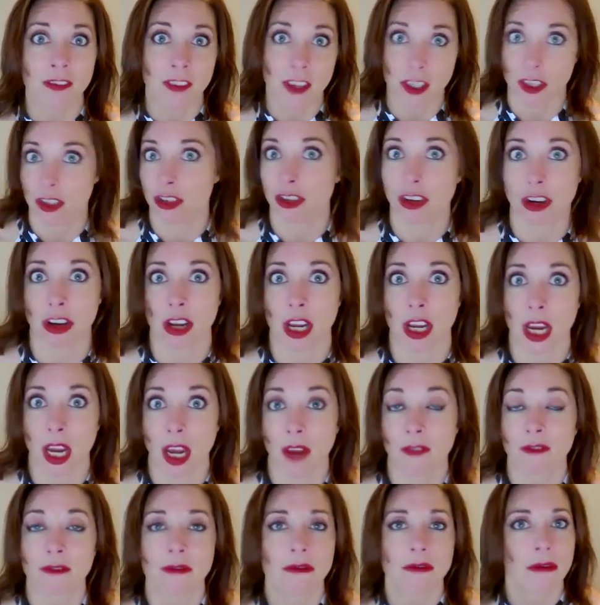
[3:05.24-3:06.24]
this
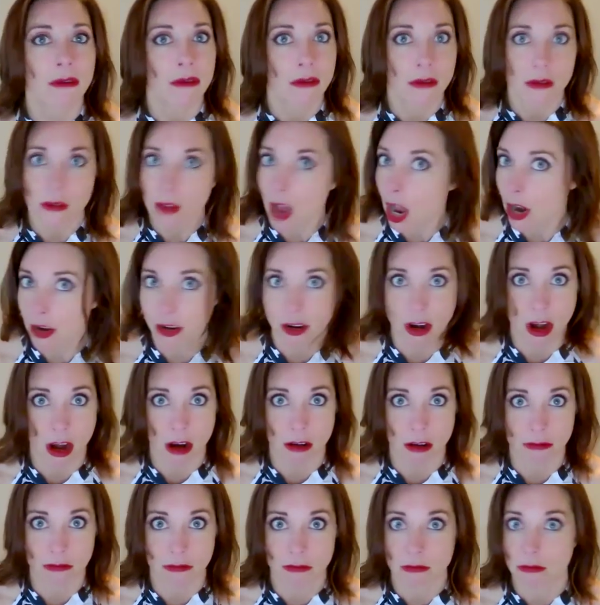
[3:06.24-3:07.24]
journey on your
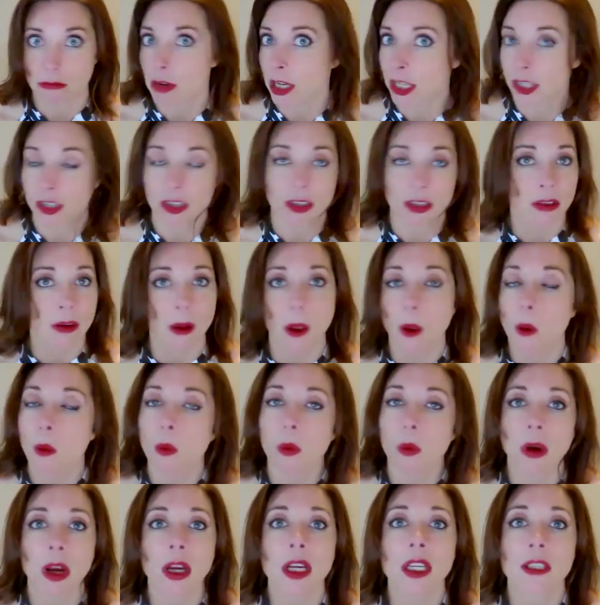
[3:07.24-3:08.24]
own, which
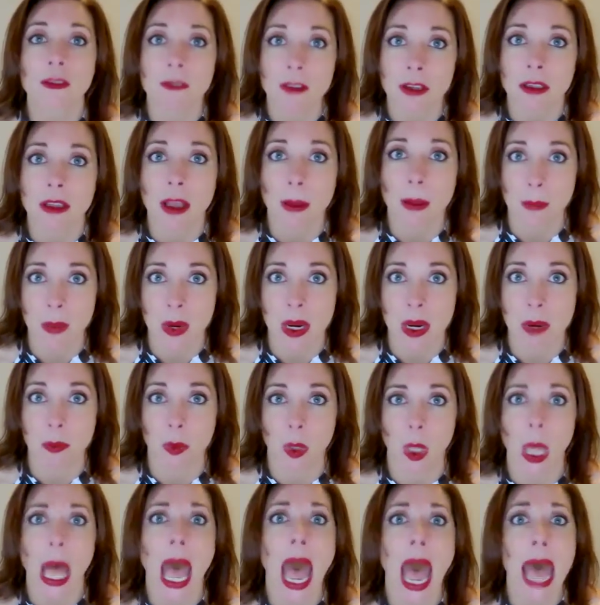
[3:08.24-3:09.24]
works for some
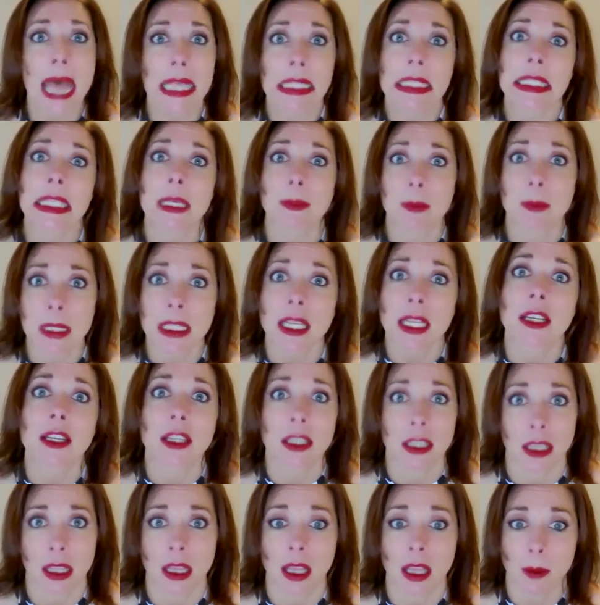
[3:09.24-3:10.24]
people at some
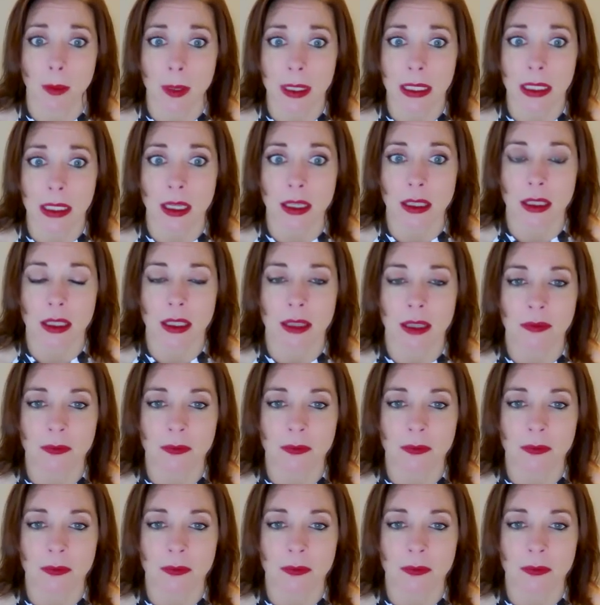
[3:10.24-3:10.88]
stages in their business.